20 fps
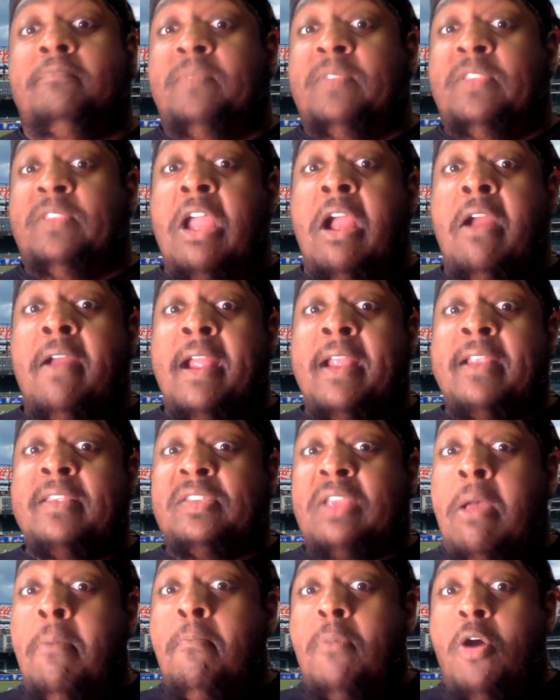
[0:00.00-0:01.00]
During
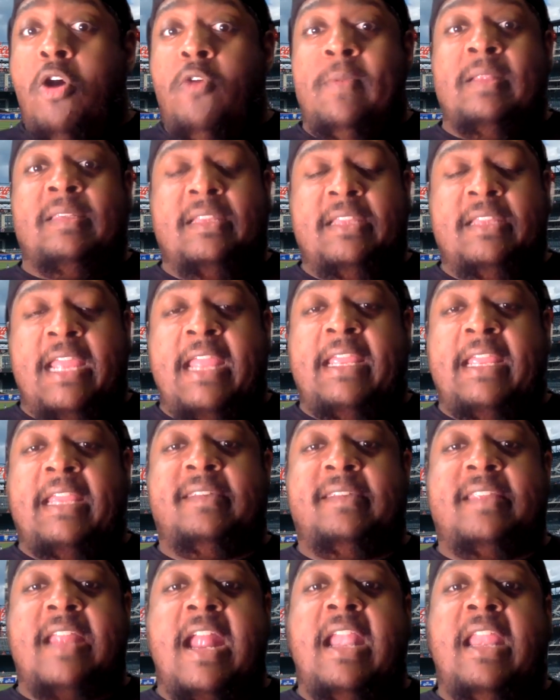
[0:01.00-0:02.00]
some moments in Yankee
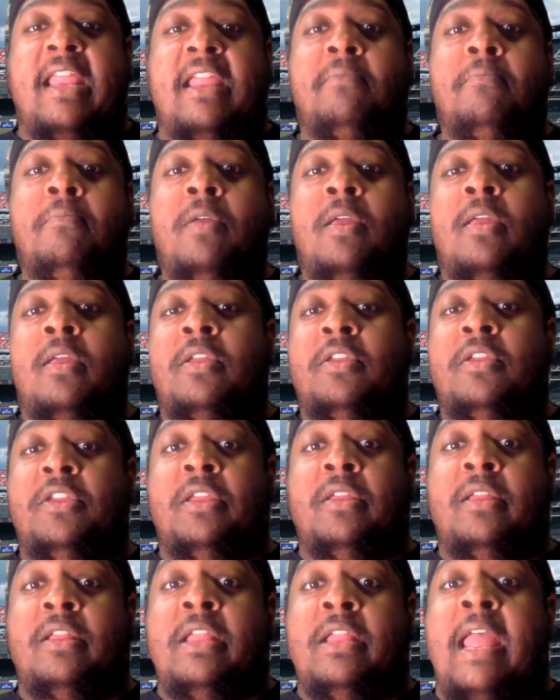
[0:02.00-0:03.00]
Stadium,
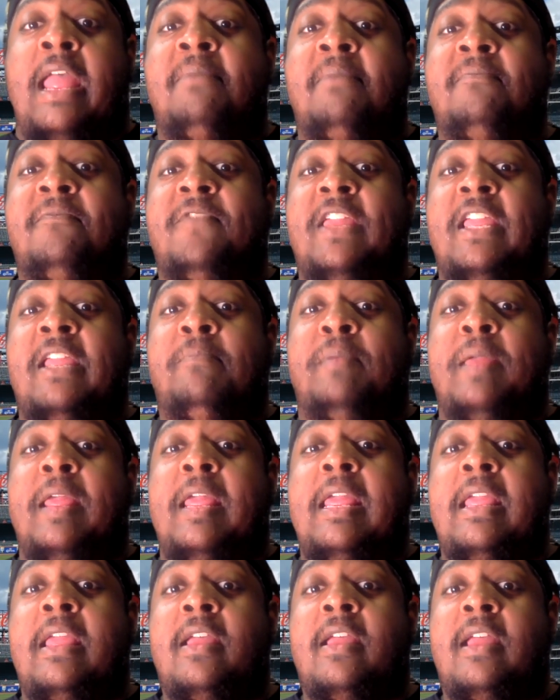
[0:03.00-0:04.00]

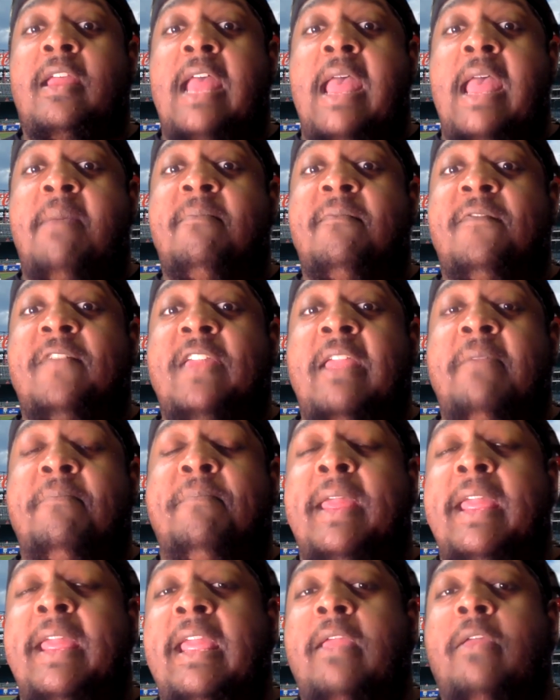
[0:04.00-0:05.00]
MVP,
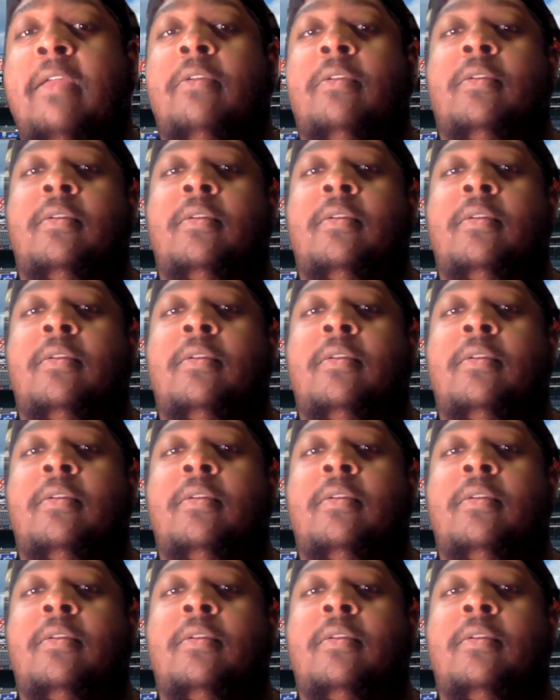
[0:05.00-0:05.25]
MVP.